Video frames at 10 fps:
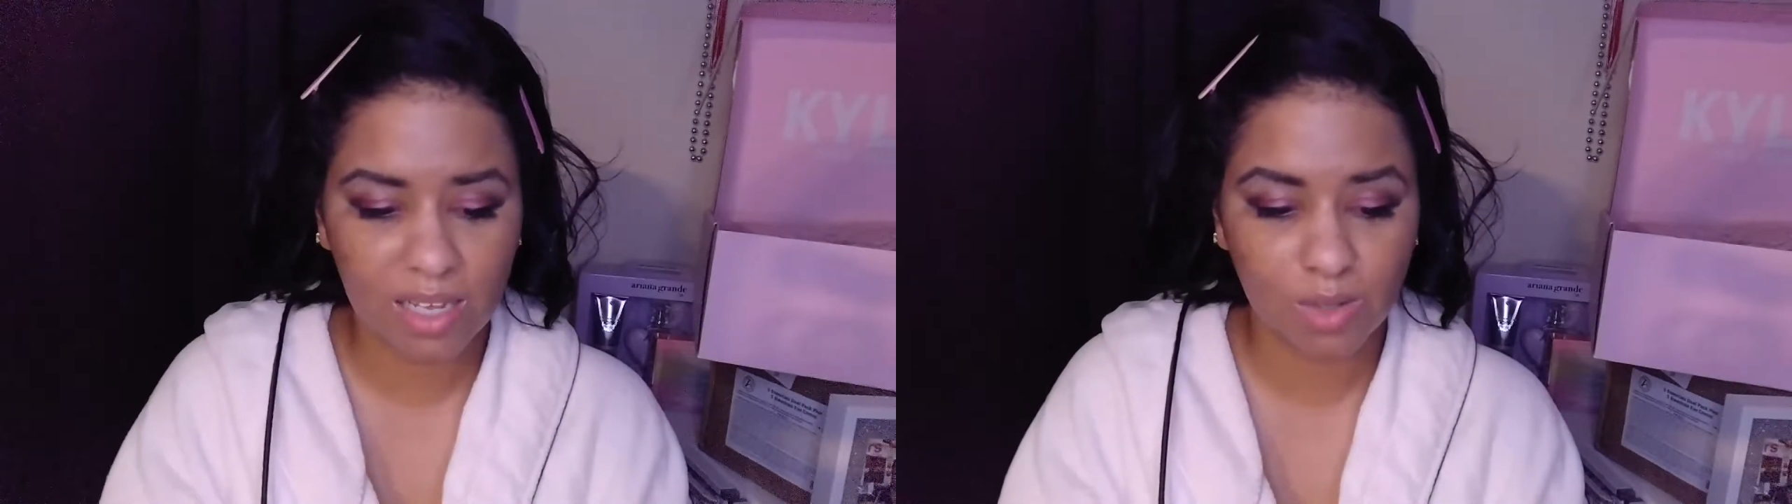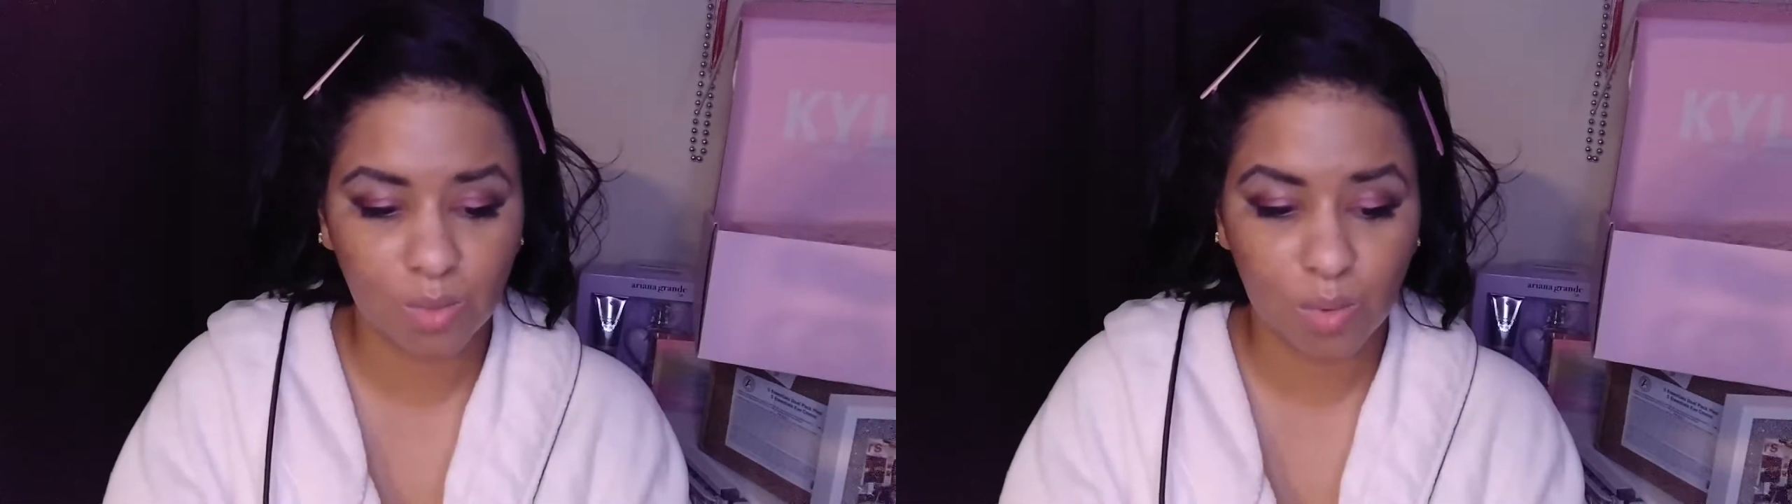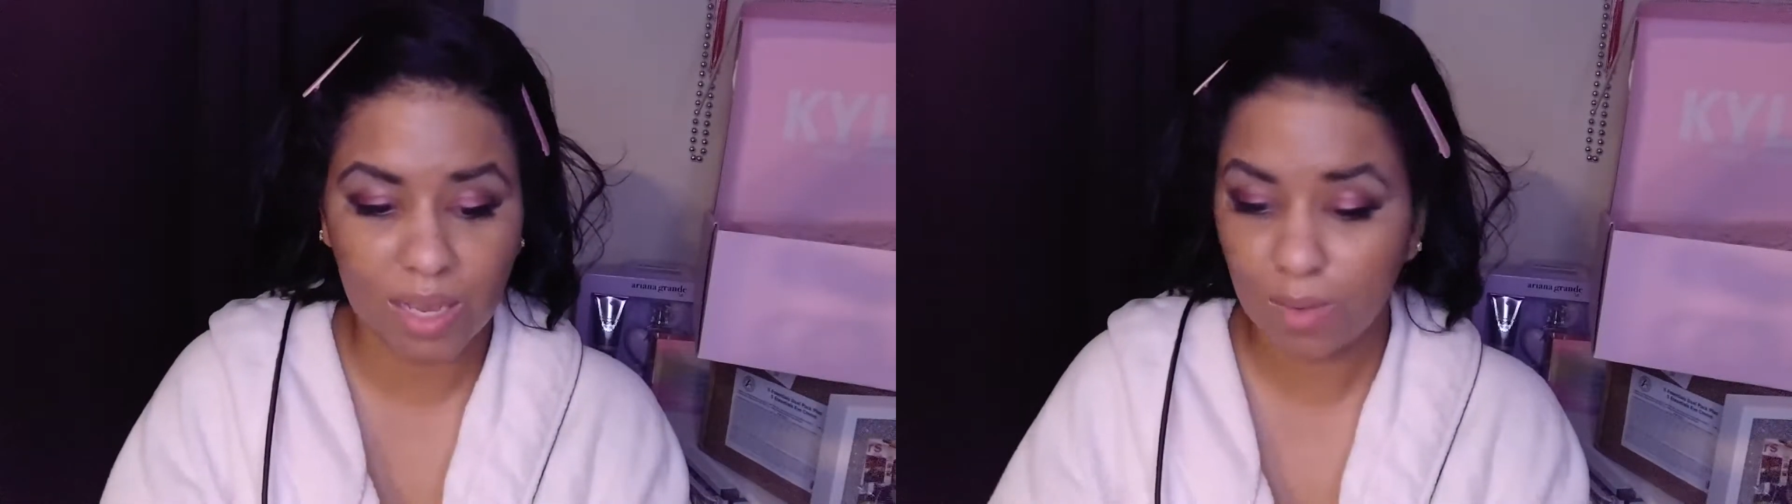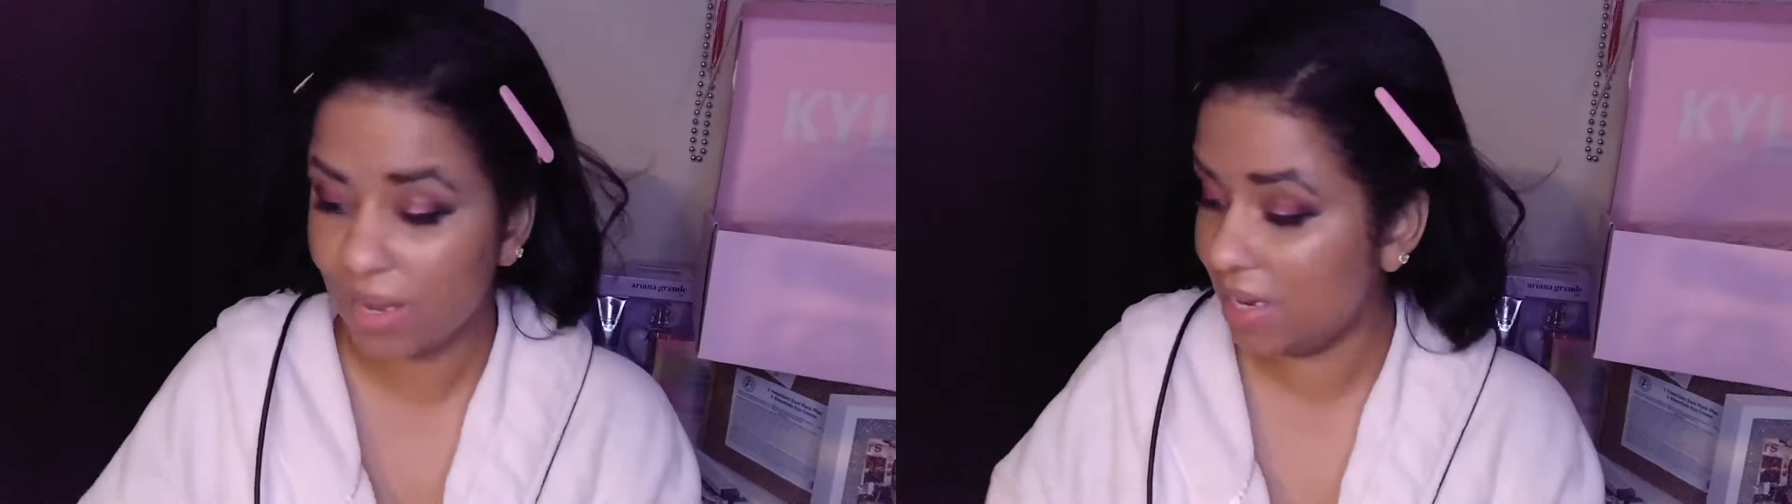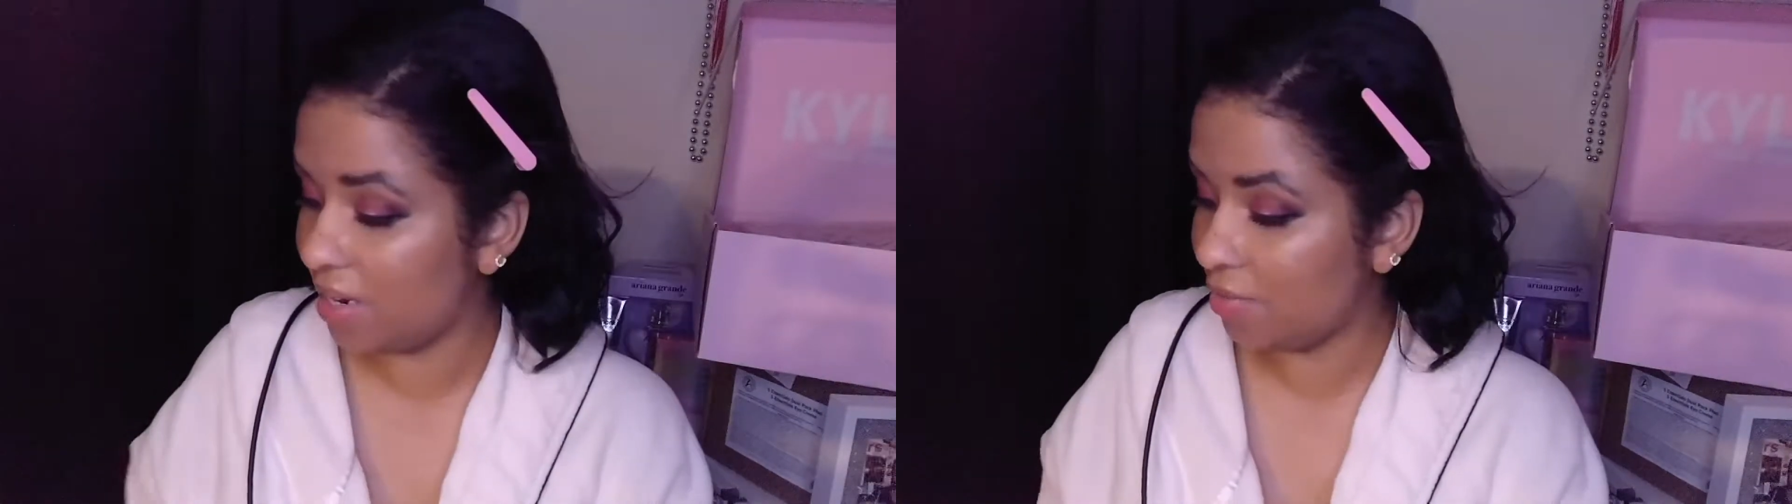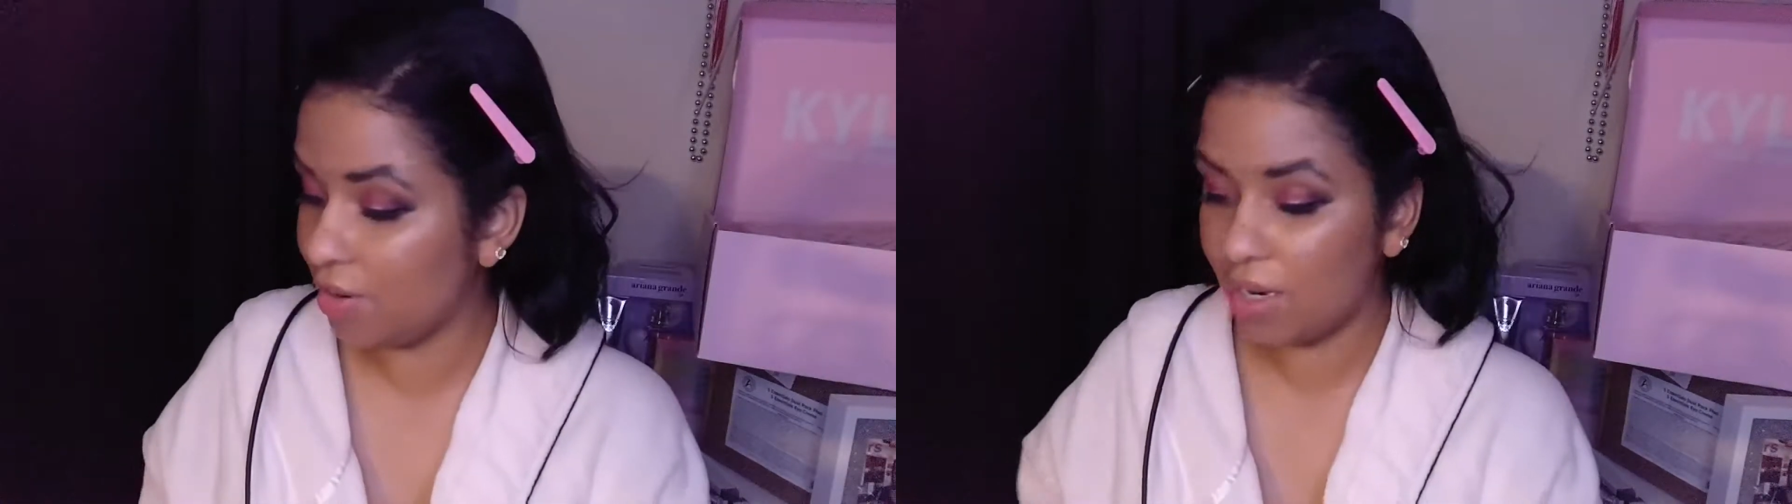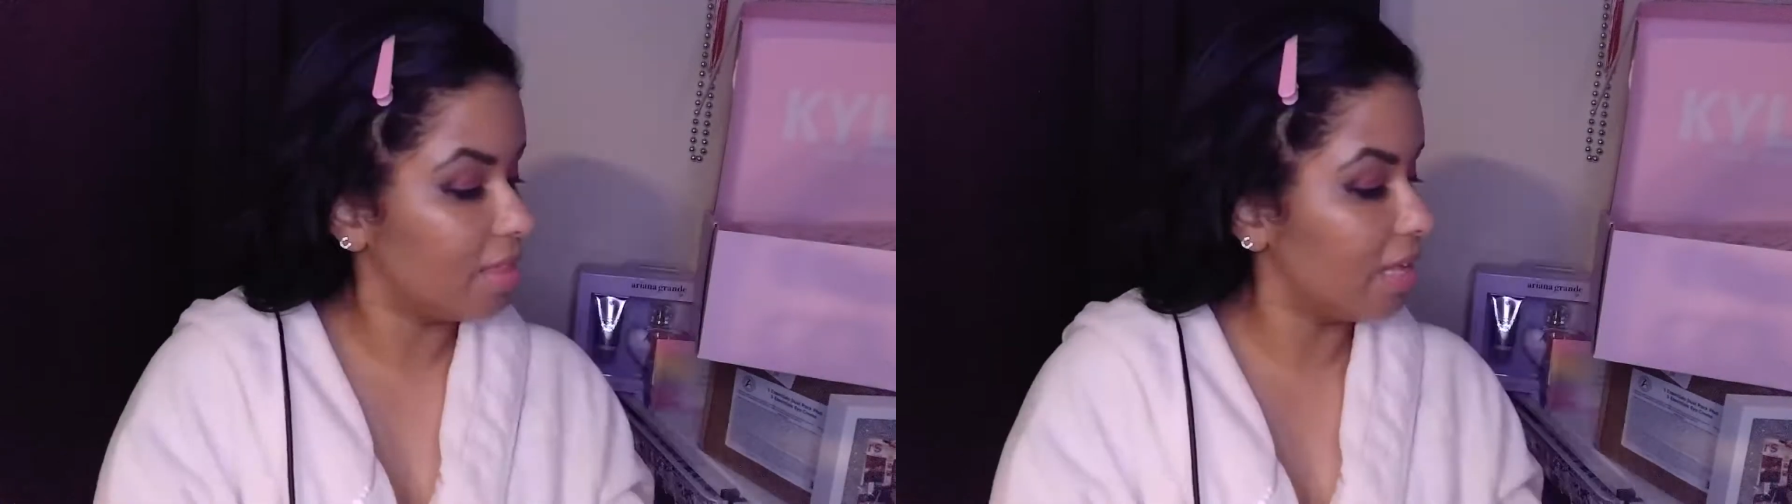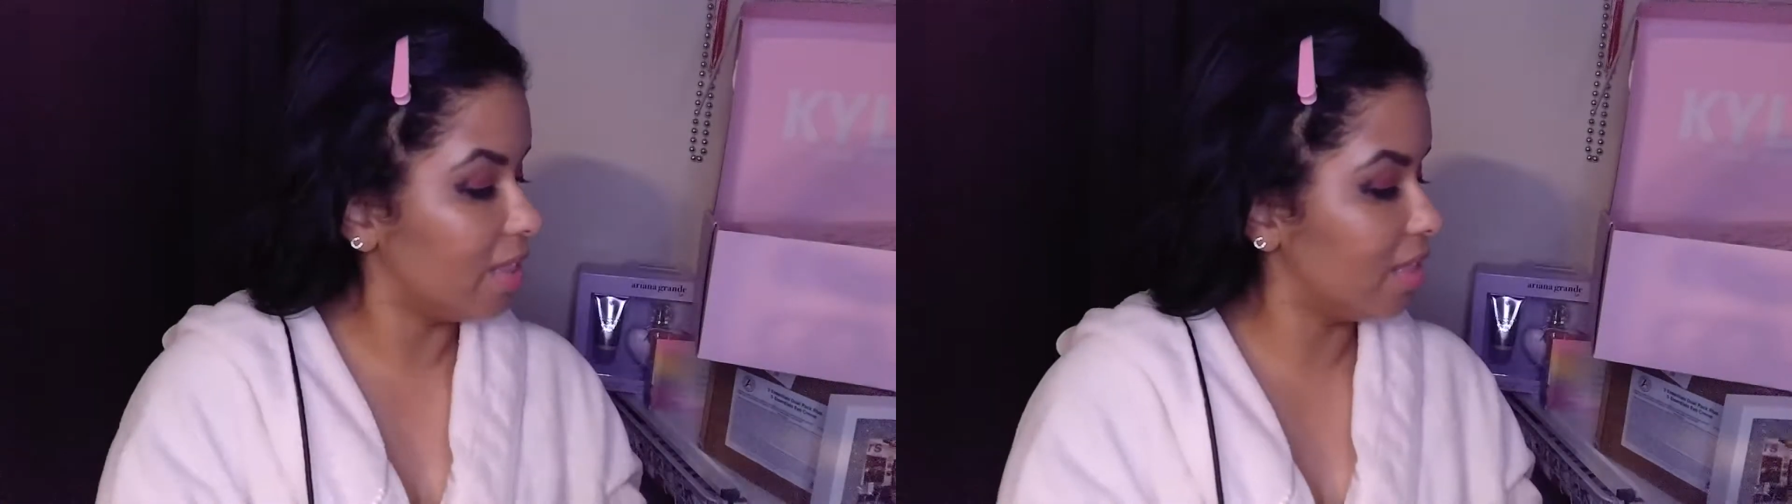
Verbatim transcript: it's way, way different than